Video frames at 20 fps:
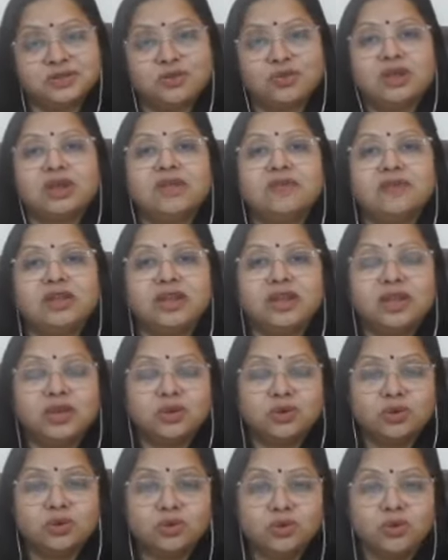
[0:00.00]
Only we
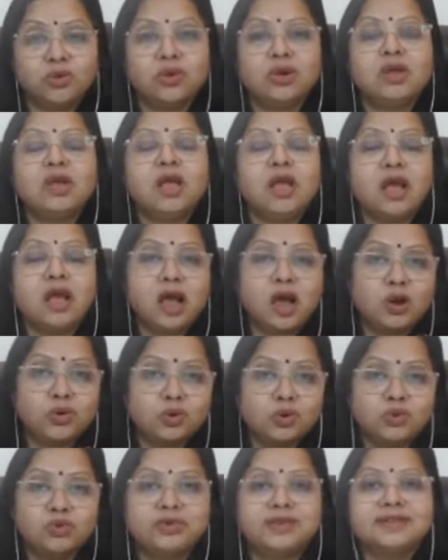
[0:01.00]
need to know how
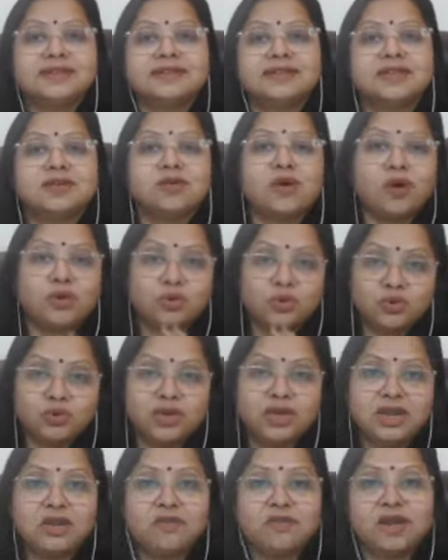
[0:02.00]
to receive, how to
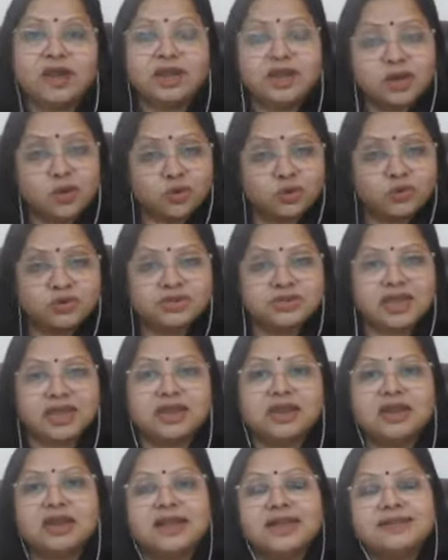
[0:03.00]
invite, how to
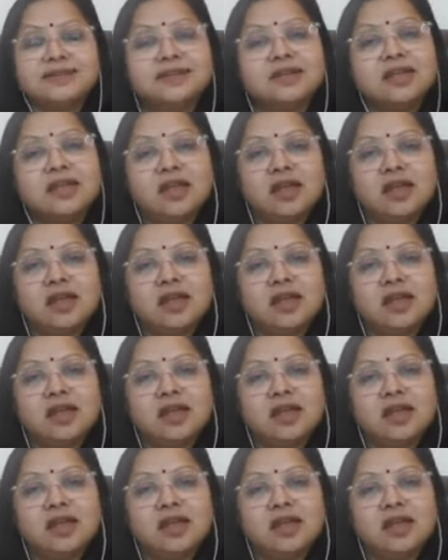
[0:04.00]
channelize.